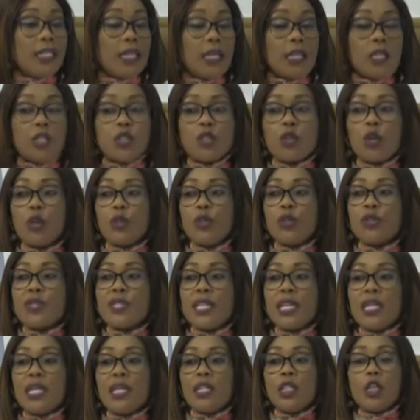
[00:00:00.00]
So you
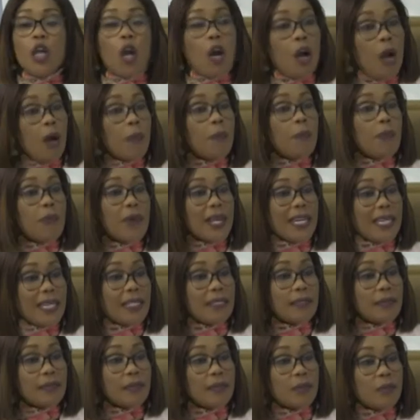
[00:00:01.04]
see, your
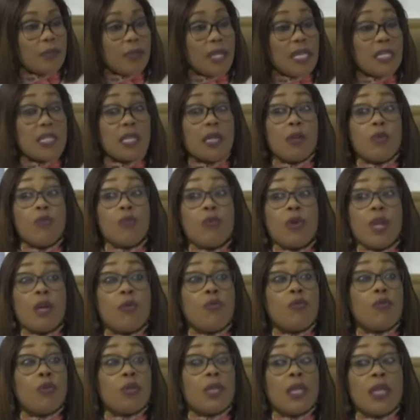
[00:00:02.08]
upbringing plays a
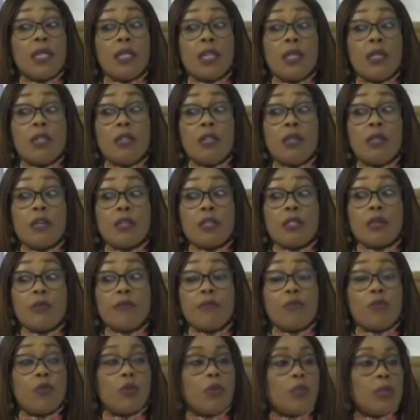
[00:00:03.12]
lot
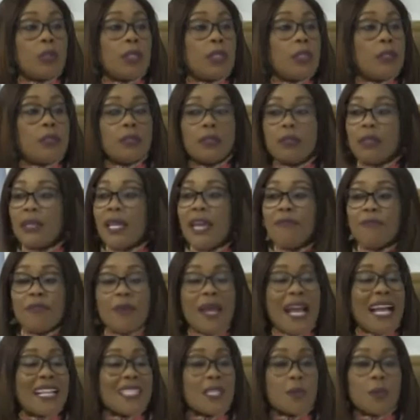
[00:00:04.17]
of role in
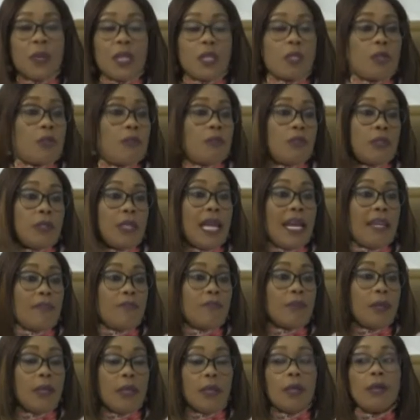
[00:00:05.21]
every aspect of your
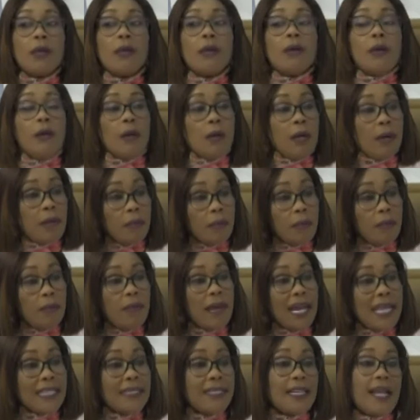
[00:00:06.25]
life.
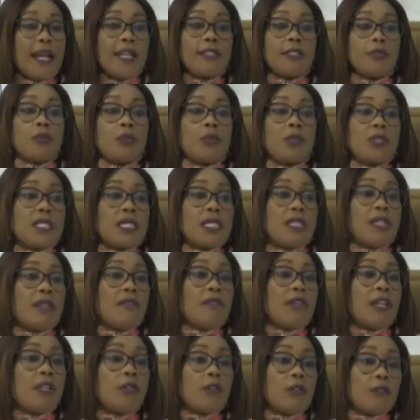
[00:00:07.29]
My dad was a
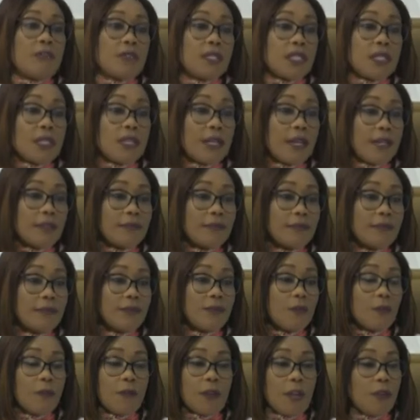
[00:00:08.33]
naval officer,
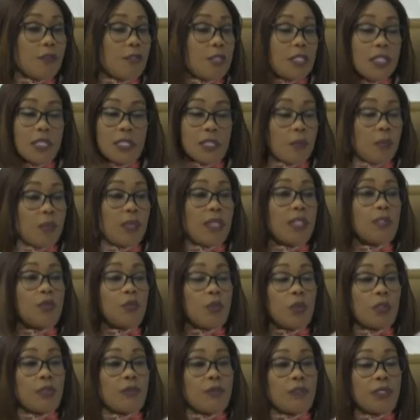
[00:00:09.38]
very
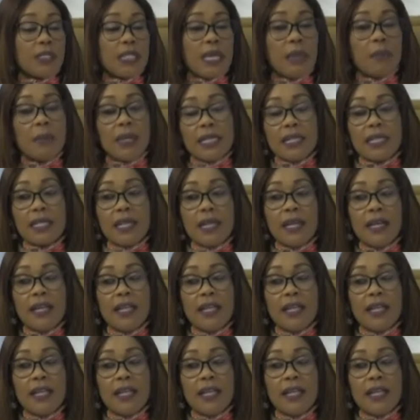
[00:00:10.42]
disciplined one for that matter.